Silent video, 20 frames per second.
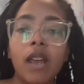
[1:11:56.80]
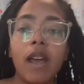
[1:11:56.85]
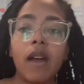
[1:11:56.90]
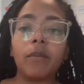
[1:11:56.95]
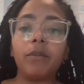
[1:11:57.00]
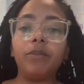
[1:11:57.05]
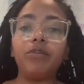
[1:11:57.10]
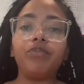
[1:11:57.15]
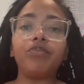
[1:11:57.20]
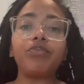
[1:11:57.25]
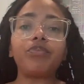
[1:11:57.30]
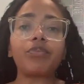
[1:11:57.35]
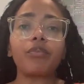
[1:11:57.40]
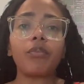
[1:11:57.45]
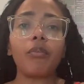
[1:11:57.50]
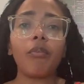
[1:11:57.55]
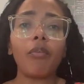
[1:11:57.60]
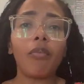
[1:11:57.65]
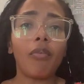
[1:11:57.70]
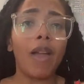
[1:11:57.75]
yeah,
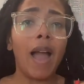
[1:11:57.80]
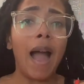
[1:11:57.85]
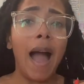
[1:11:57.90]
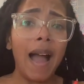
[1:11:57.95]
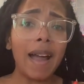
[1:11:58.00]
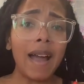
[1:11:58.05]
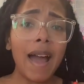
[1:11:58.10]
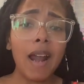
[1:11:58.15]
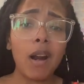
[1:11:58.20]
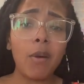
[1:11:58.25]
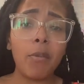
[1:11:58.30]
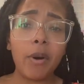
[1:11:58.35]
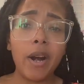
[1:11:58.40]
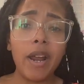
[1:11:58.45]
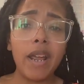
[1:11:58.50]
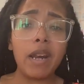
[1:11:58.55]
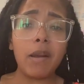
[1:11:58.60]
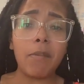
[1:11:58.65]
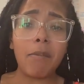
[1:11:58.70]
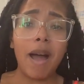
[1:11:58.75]
I got a
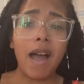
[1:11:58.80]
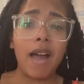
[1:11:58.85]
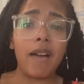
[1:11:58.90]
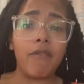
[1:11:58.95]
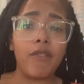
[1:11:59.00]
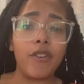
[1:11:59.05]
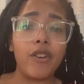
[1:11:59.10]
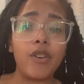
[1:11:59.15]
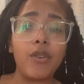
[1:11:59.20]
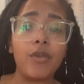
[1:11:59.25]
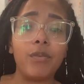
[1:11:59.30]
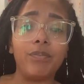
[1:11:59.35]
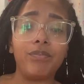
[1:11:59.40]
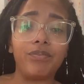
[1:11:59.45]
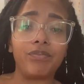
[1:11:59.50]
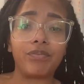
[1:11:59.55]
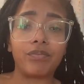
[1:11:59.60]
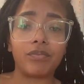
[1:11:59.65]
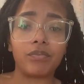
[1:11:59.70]
brand in mind for you.